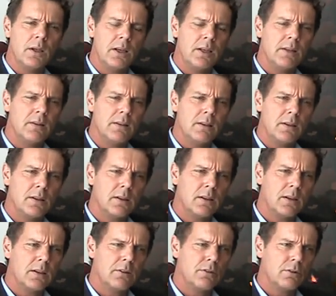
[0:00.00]

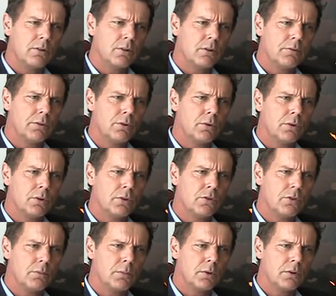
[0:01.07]
India. I saw a few
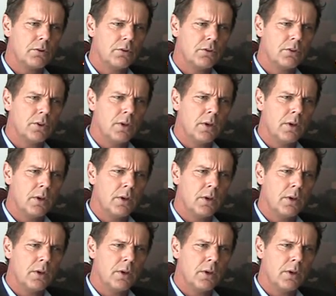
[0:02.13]
customers.